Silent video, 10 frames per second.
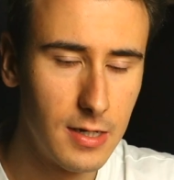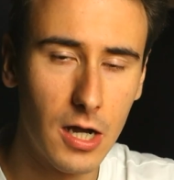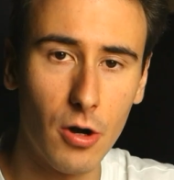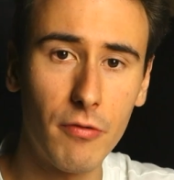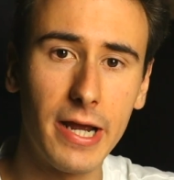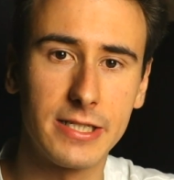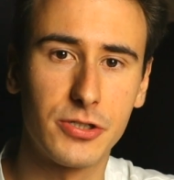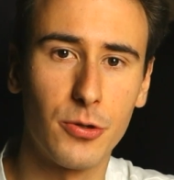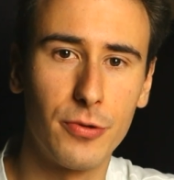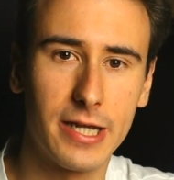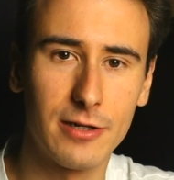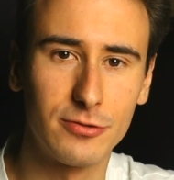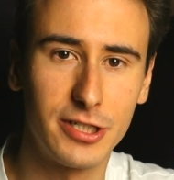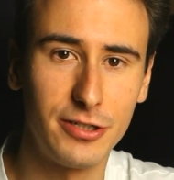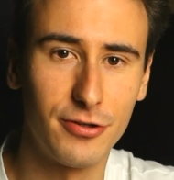All right, so we can
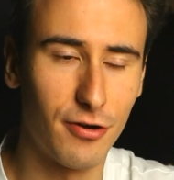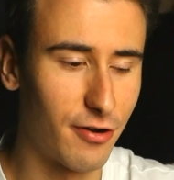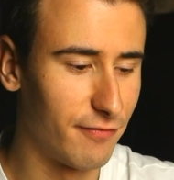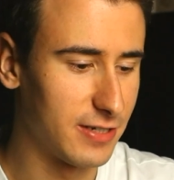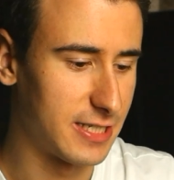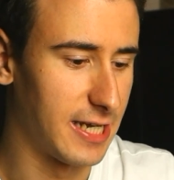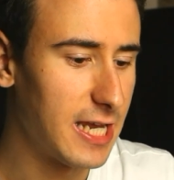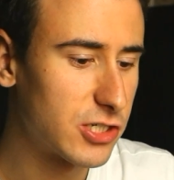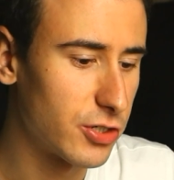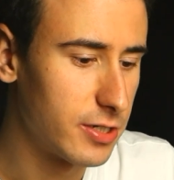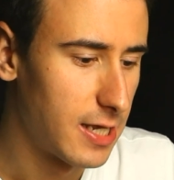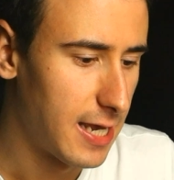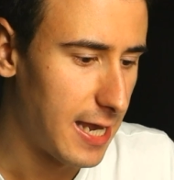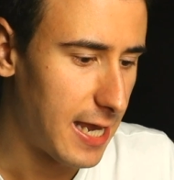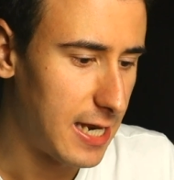continue our investigation.
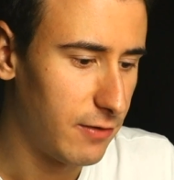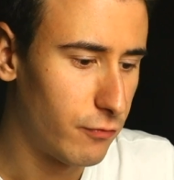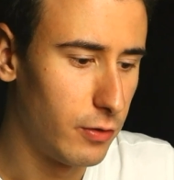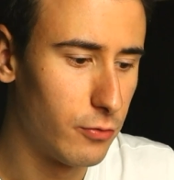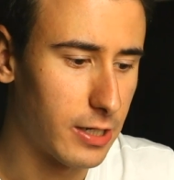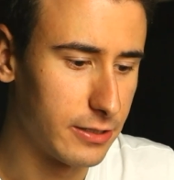And if we look at the